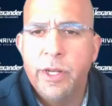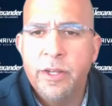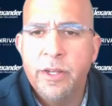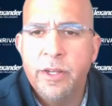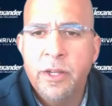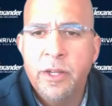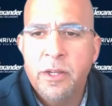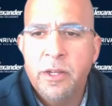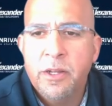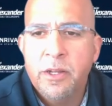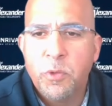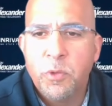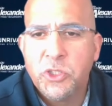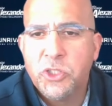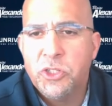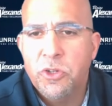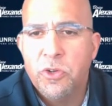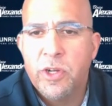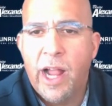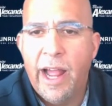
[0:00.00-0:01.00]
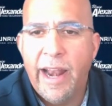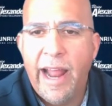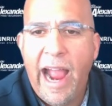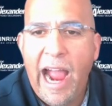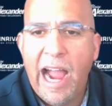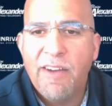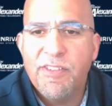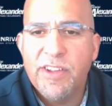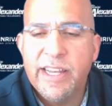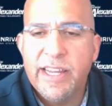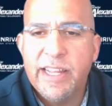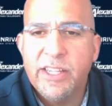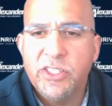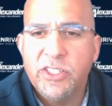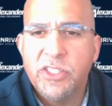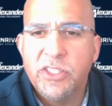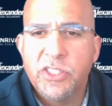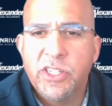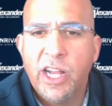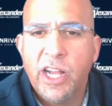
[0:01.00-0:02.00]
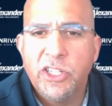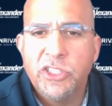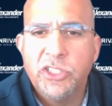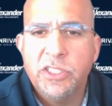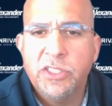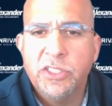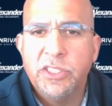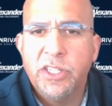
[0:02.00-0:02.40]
we're still kind of having these discussions